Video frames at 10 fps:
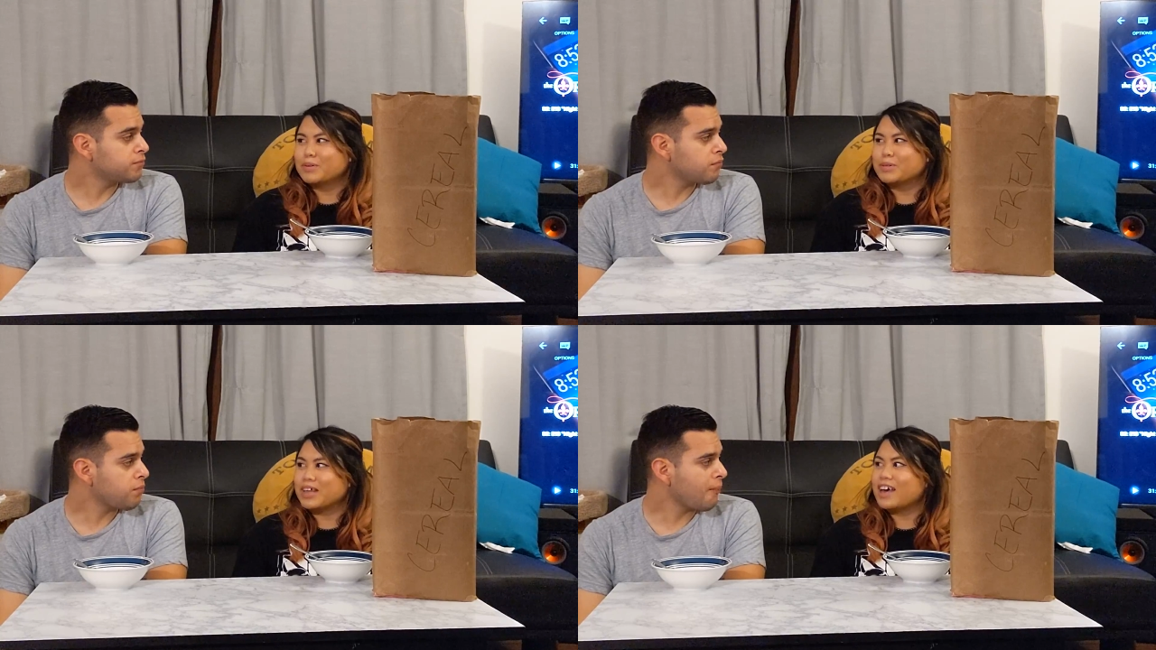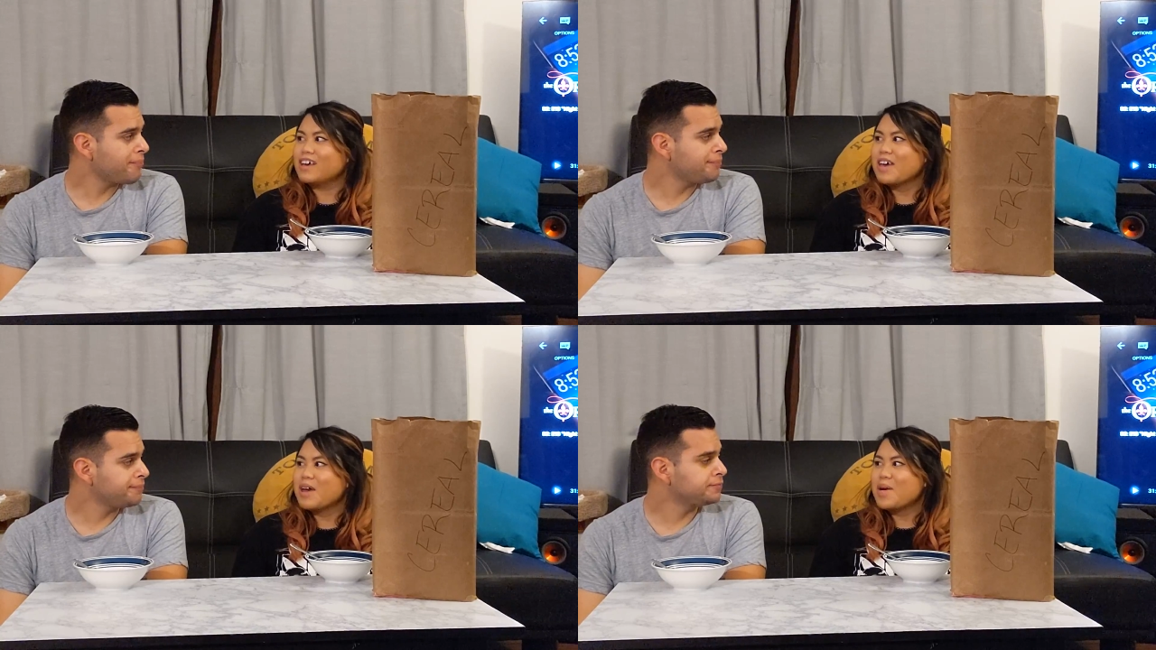Speaker 1: people do
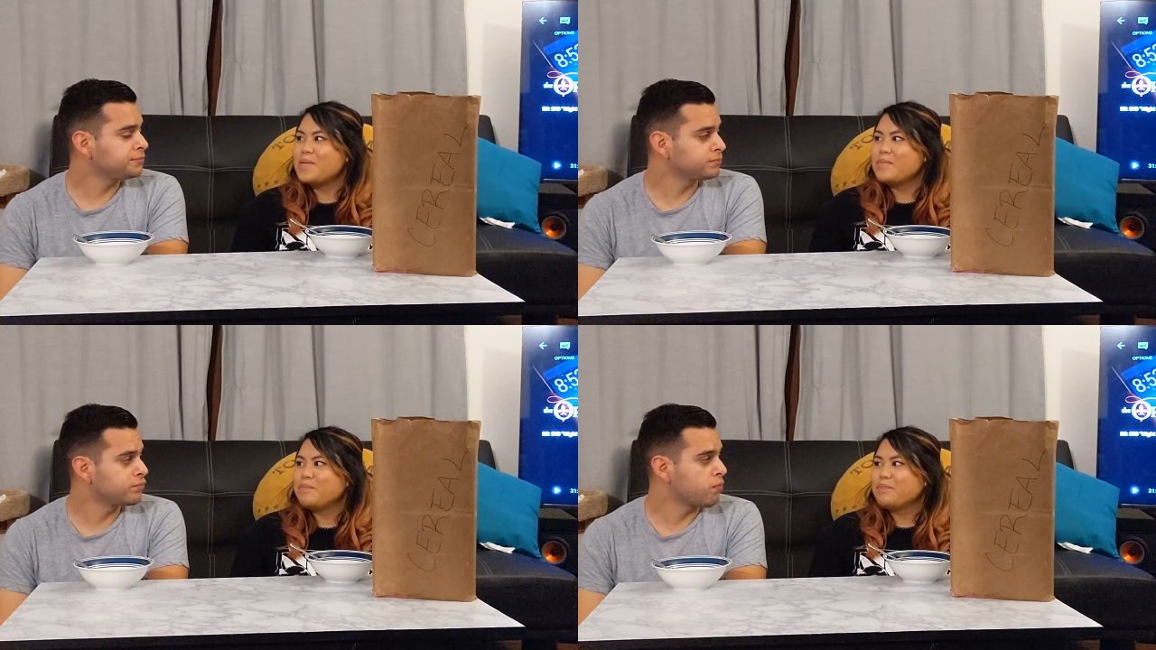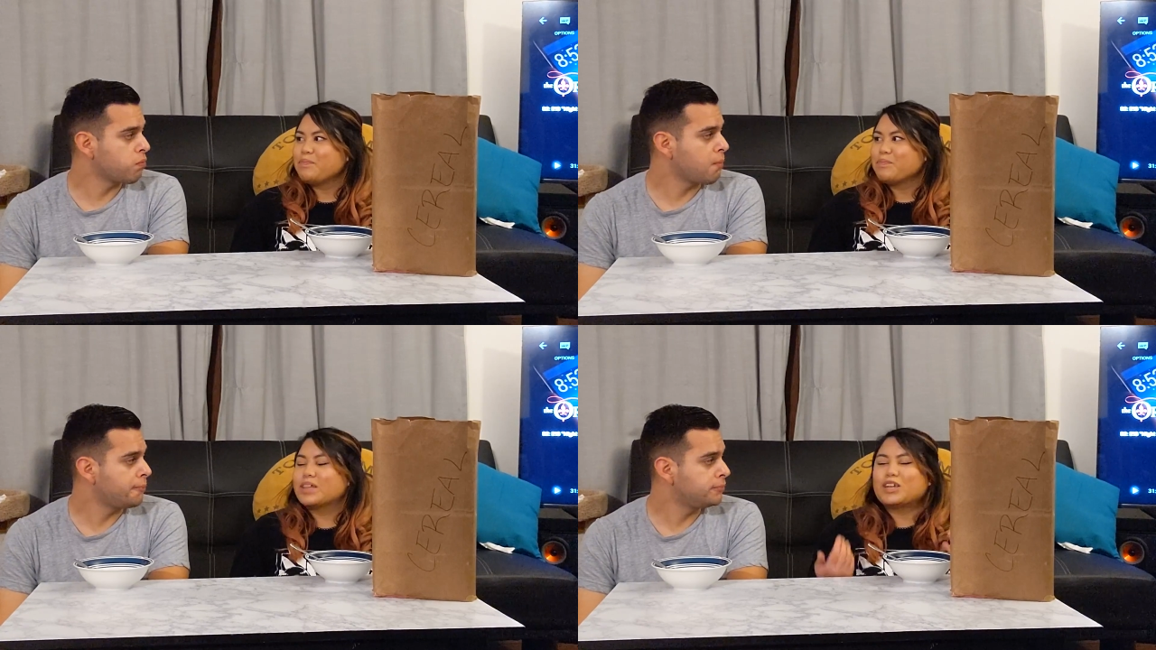that. Mm.
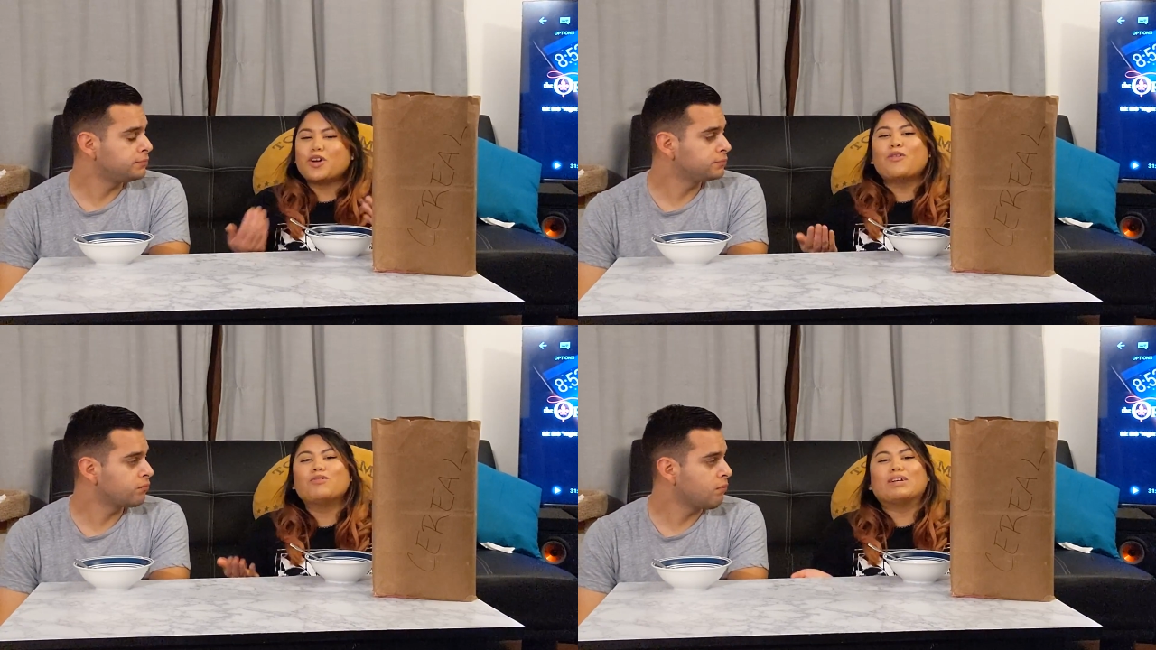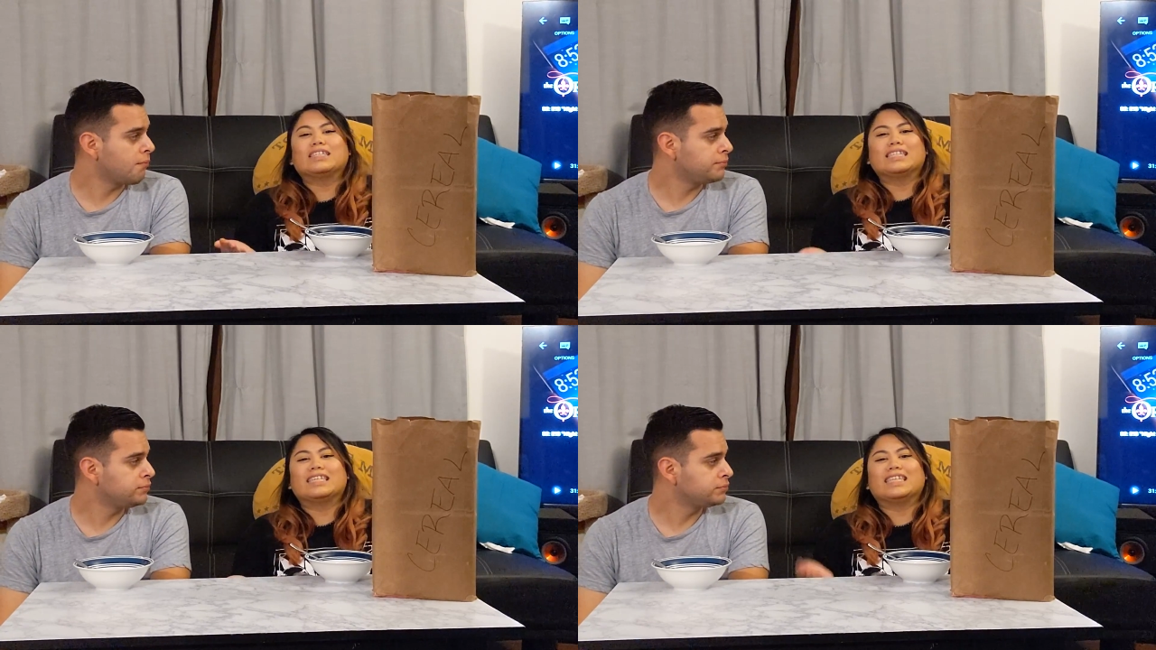But like no one
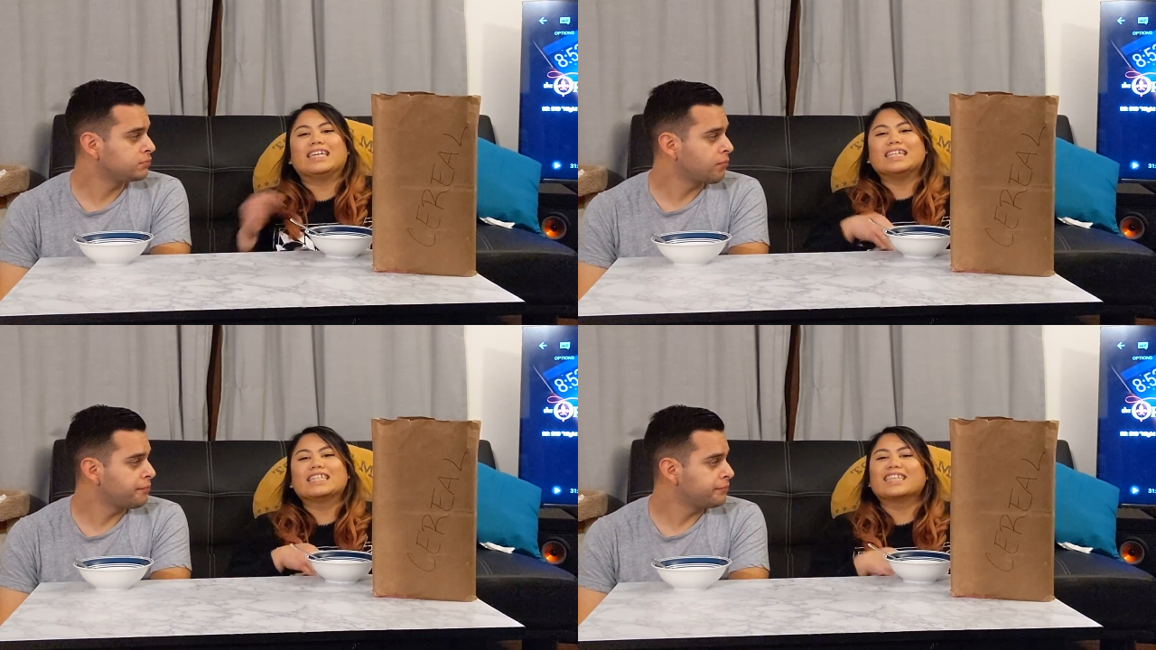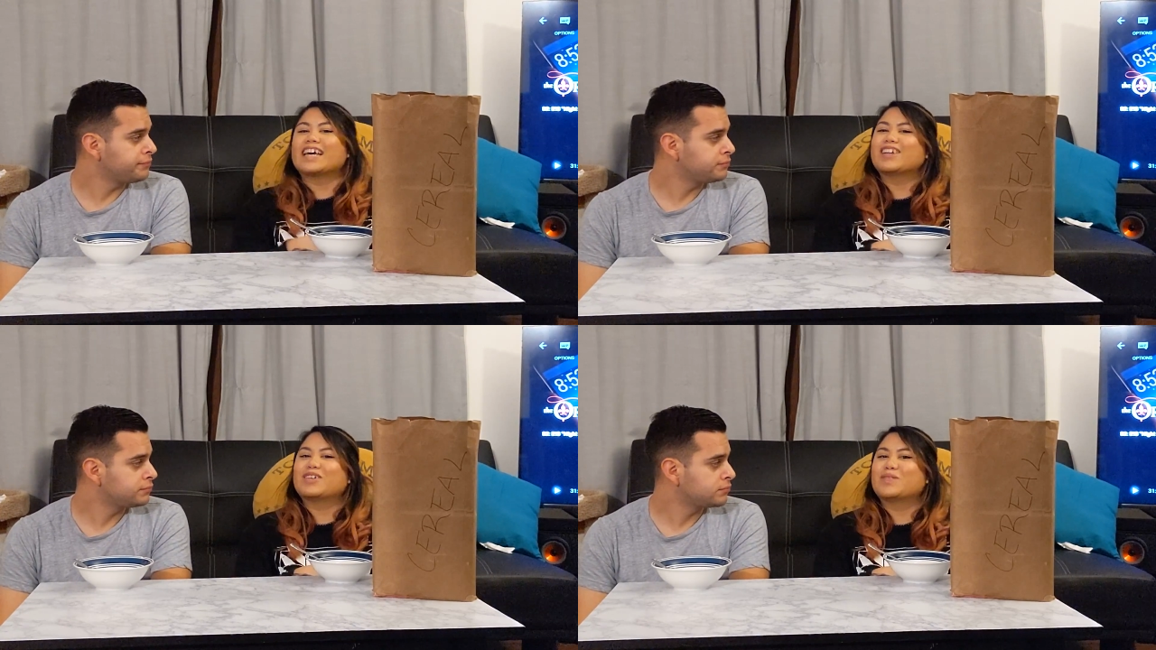wants to see the
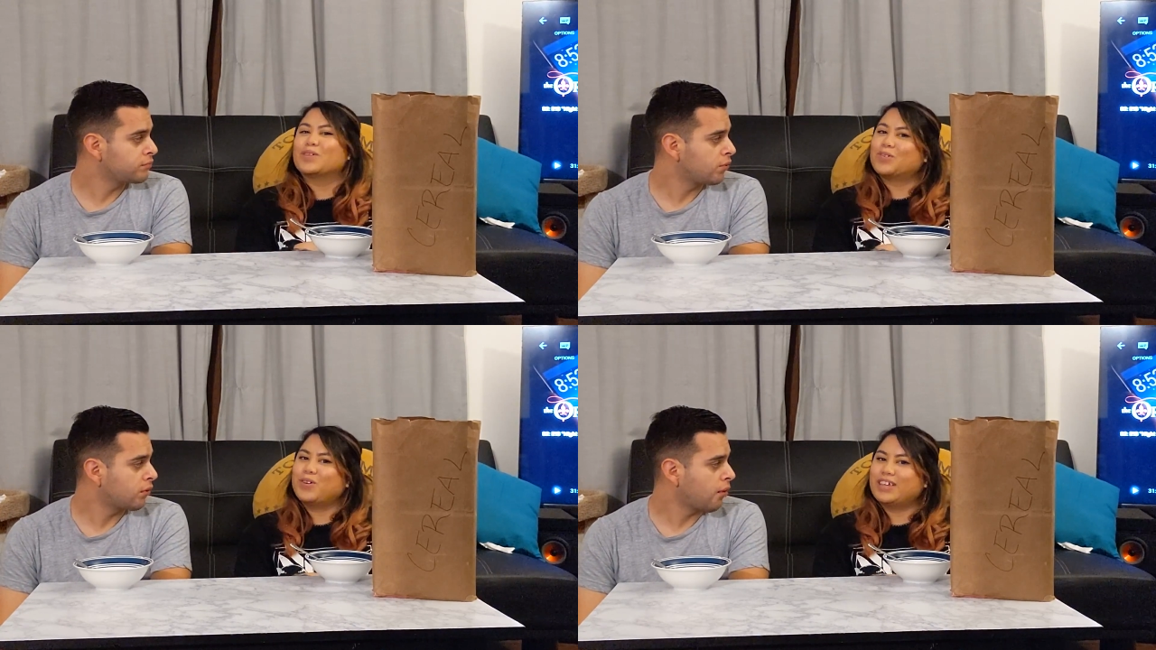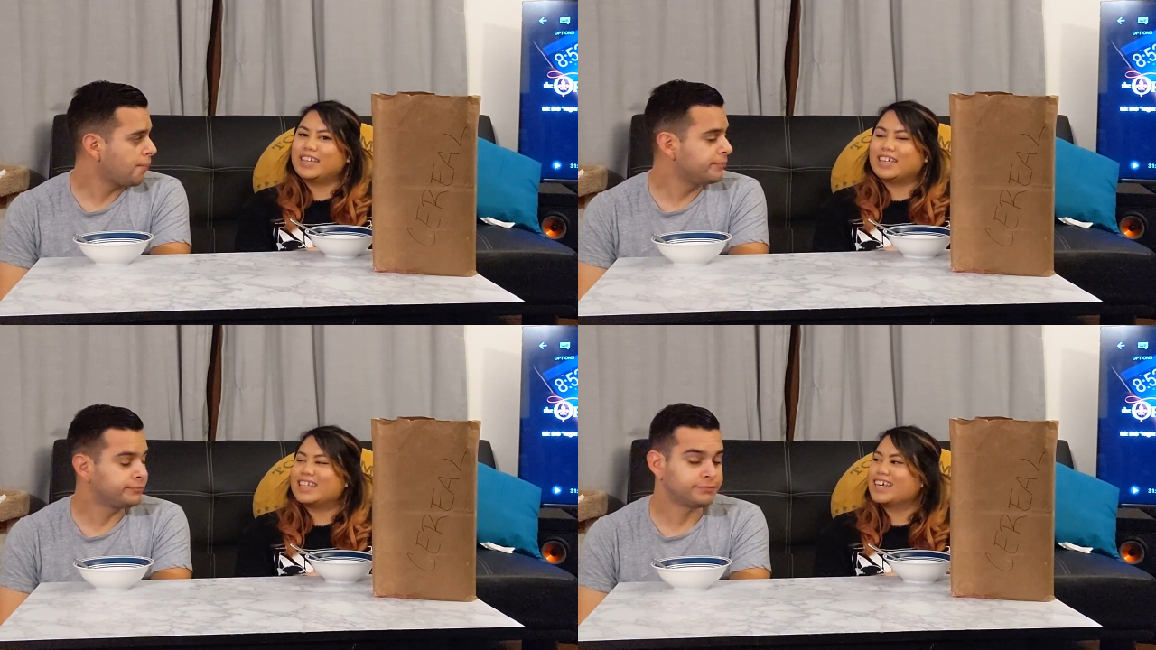inside of your
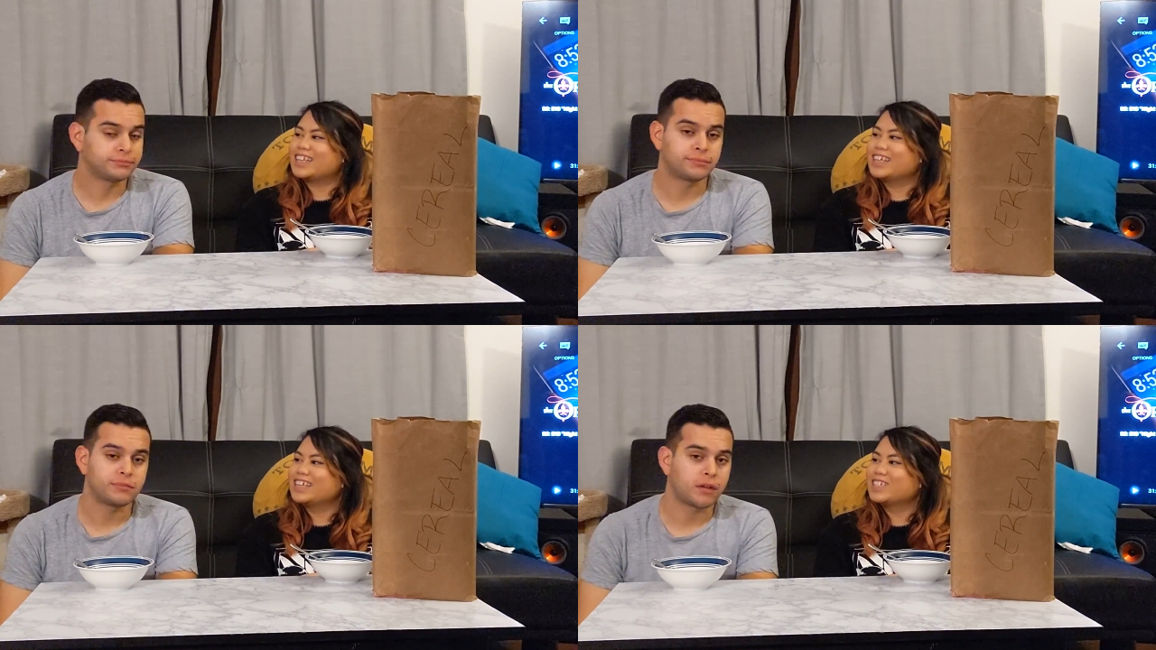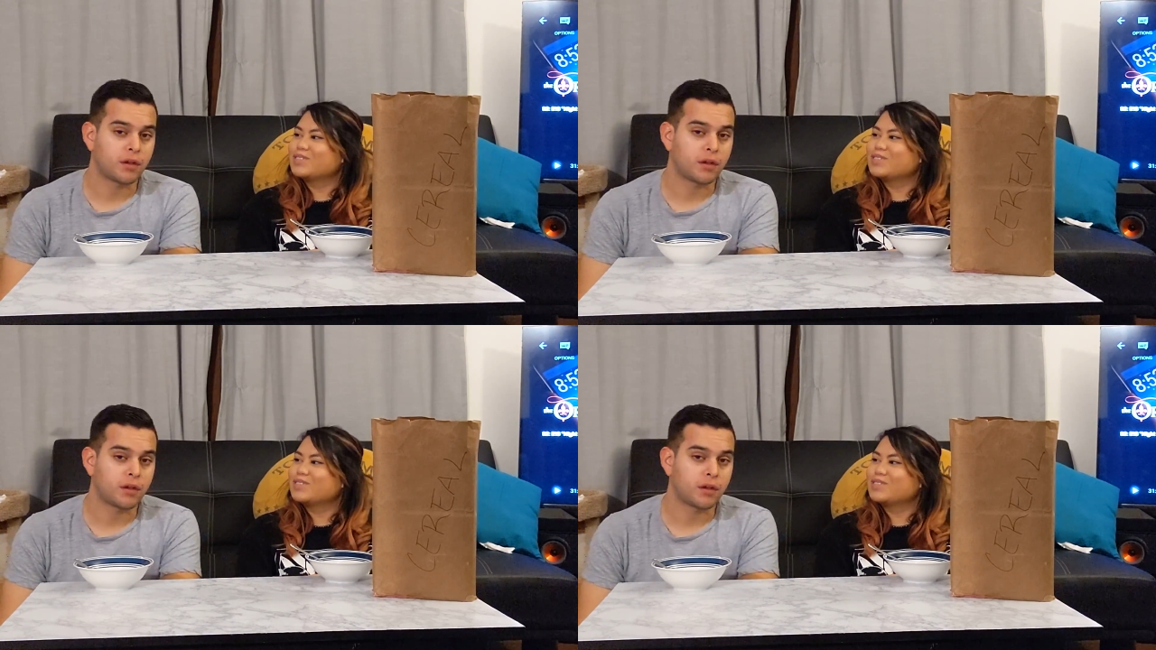toilet. Like I think